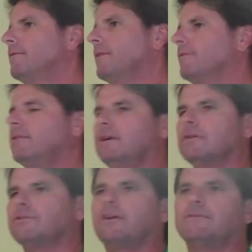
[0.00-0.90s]

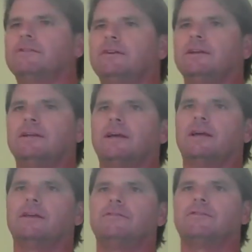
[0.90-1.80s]
15 or 17
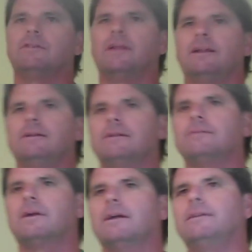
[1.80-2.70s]
kids, and then
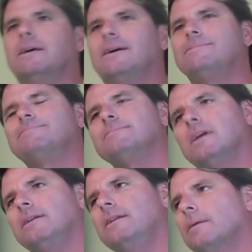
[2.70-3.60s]

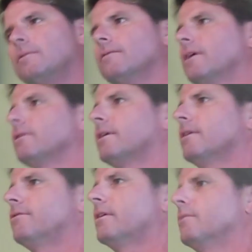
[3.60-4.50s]
a, a number of other
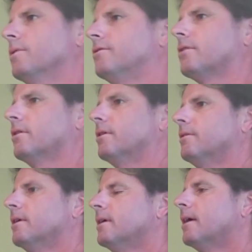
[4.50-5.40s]
kids didn't return.